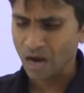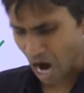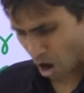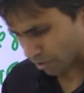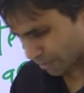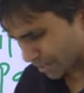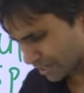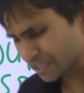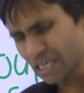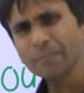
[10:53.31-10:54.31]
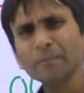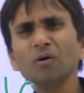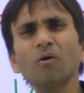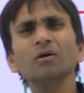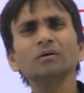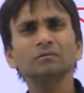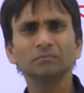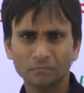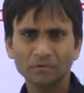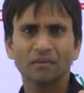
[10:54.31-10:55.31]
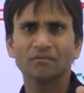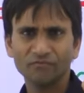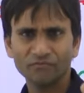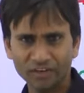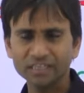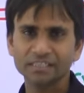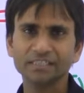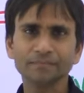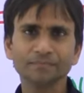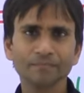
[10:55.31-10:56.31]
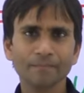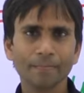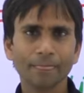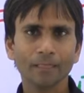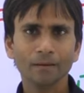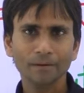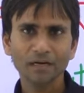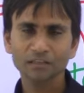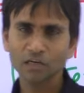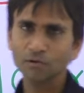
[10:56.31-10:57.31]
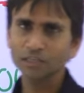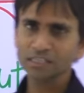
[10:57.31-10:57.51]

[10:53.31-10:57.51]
However, it have not fixed, but there was a